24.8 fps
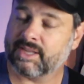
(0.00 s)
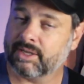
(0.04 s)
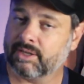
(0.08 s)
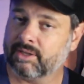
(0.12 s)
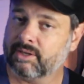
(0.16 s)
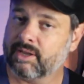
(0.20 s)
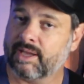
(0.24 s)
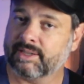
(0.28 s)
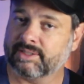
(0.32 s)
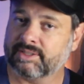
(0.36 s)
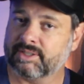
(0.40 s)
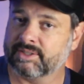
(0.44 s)
a
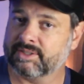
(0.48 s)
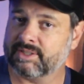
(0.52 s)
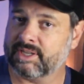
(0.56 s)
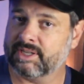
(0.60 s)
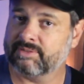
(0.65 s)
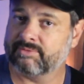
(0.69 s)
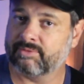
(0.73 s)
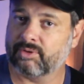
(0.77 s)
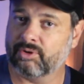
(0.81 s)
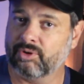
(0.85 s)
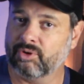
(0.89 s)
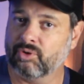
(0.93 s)
good
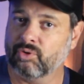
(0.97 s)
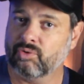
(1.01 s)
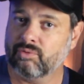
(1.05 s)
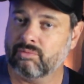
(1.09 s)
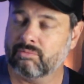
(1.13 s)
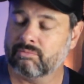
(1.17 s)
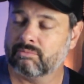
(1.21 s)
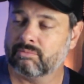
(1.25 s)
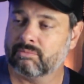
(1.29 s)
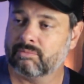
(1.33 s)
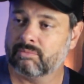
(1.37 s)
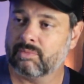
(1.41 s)
exercise for
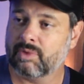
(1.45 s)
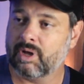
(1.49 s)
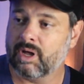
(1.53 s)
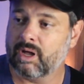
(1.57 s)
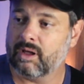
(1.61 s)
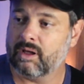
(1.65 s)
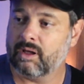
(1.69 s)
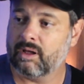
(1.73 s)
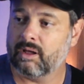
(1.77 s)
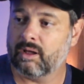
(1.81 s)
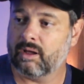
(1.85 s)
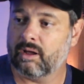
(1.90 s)
you.
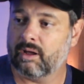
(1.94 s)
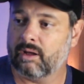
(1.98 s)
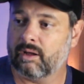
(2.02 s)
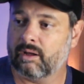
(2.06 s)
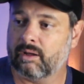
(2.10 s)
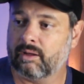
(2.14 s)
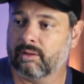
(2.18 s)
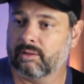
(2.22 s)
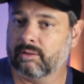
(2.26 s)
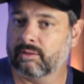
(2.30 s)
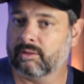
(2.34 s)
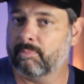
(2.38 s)

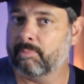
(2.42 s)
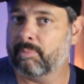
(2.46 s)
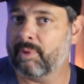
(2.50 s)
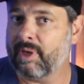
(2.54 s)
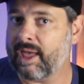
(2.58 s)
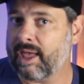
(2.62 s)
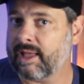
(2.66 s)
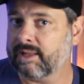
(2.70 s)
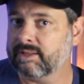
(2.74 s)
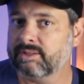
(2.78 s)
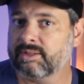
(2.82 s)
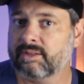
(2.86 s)
The
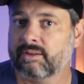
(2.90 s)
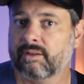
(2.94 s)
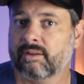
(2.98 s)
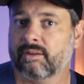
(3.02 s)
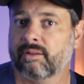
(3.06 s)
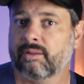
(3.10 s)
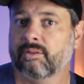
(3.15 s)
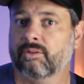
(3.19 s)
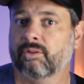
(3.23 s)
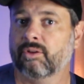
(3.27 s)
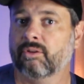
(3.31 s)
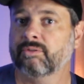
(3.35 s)
bends
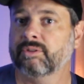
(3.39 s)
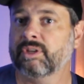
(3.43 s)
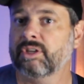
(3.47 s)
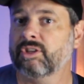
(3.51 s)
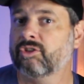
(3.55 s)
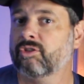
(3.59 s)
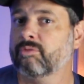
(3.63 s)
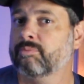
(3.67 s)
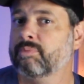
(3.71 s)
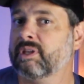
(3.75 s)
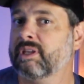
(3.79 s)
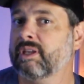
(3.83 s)
don't
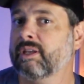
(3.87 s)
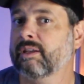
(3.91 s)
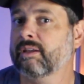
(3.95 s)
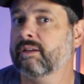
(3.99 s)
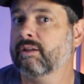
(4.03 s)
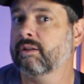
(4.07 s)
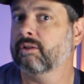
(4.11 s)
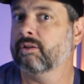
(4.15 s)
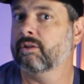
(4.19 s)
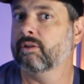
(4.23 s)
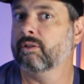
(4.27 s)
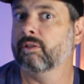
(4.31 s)
need to be
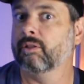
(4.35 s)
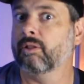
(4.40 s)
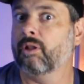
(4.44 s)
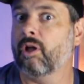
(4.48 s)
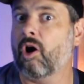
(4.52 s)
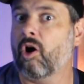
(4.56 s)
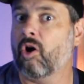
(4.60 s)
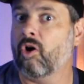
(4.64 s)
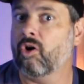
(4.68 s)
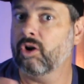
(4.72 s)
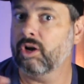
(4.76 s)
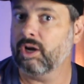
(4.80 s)

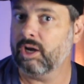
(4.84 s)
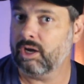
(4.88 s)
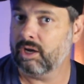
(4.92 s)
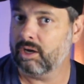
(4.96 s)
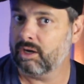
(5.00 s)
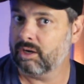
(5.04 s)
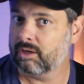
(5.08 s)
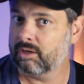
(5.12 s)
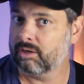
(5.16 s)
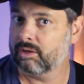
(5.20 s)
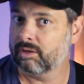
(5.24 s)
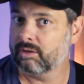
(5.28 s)
long.